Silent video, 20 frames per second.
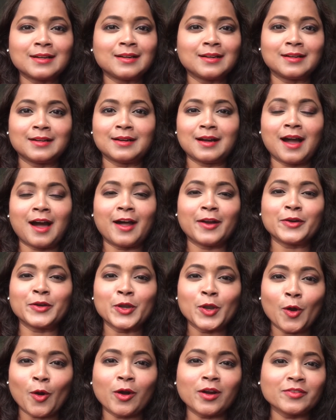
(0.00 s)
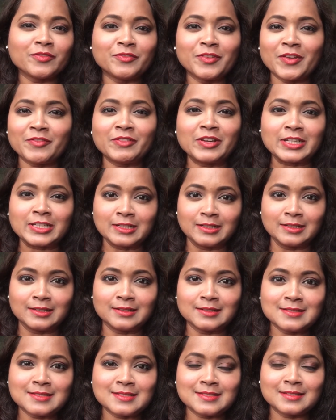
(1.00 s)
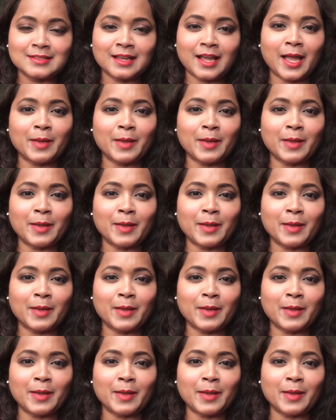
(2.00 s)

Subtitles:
are your favorite colors?